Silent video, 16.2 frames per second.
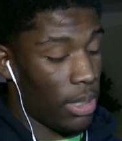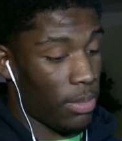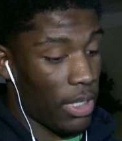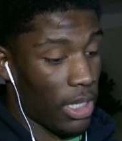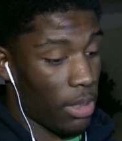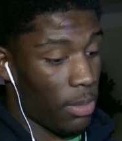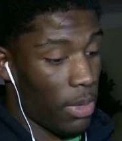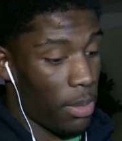I'm
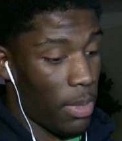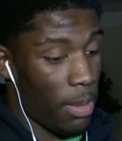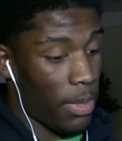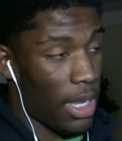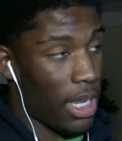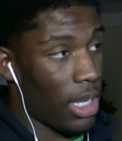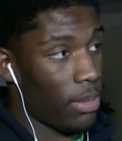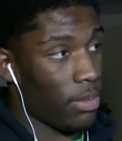thinking about my
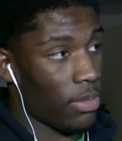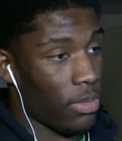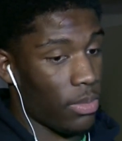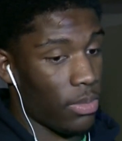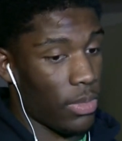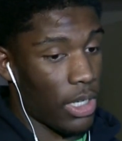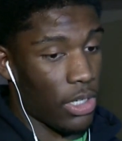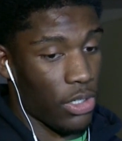
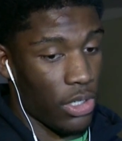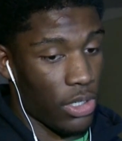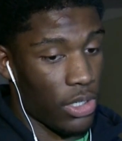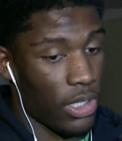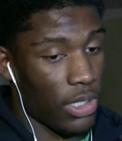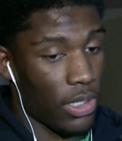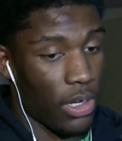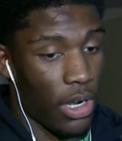mom, making sure
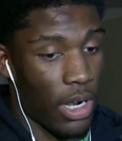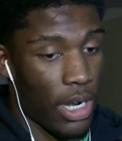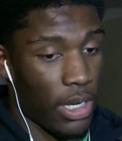she's all